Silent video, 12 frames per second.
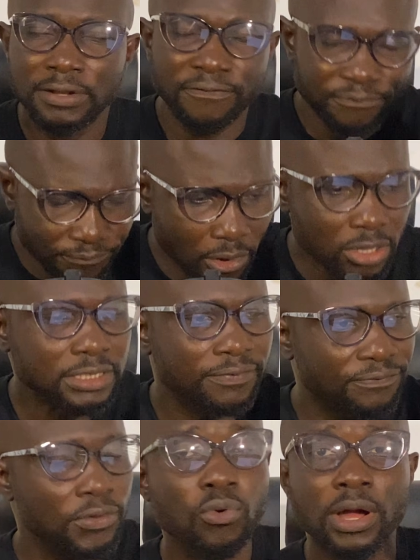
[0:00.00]
The first
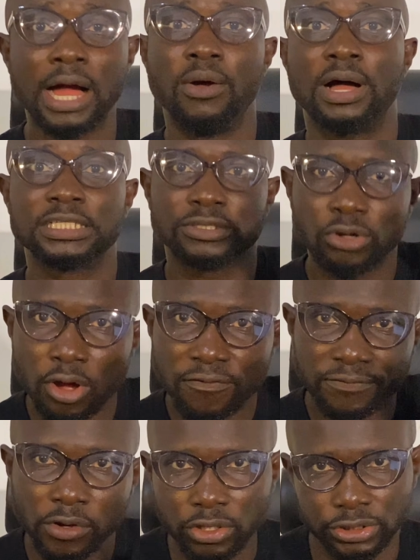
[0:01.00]
few hours
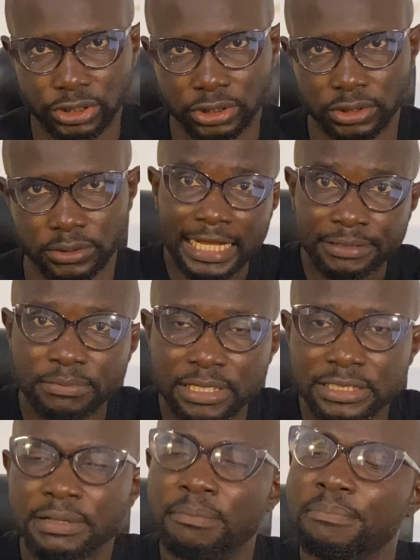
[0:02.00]
of launch. That
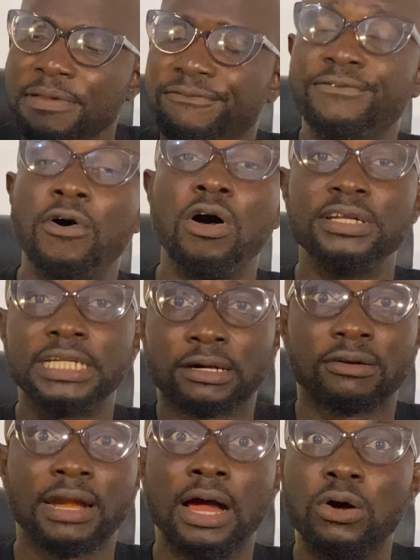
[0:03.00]
means before the
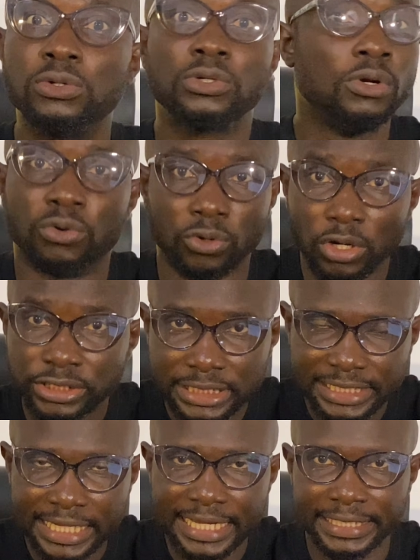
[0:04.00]
crowd
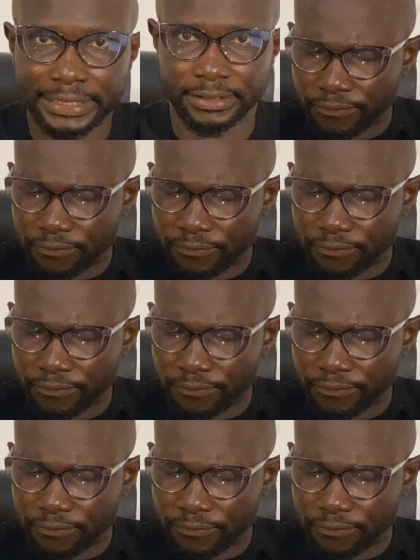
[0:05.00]
rushes in.